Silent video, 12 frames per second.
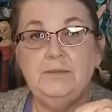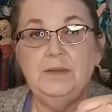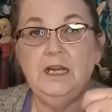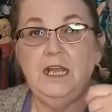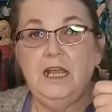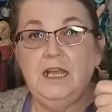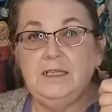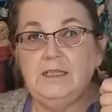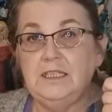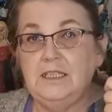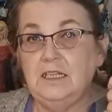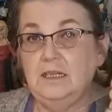but I
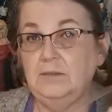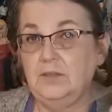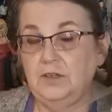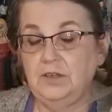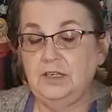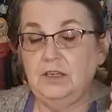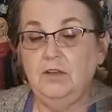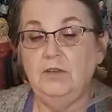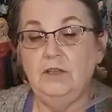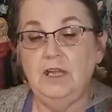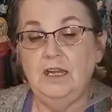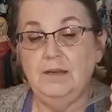still am learning a whole
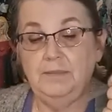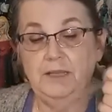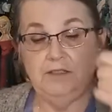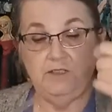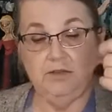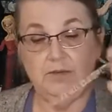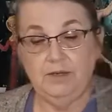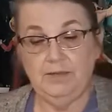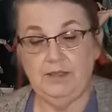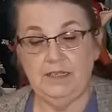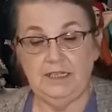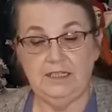lot about sewing
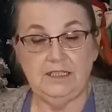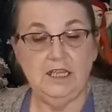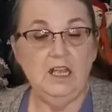with knits.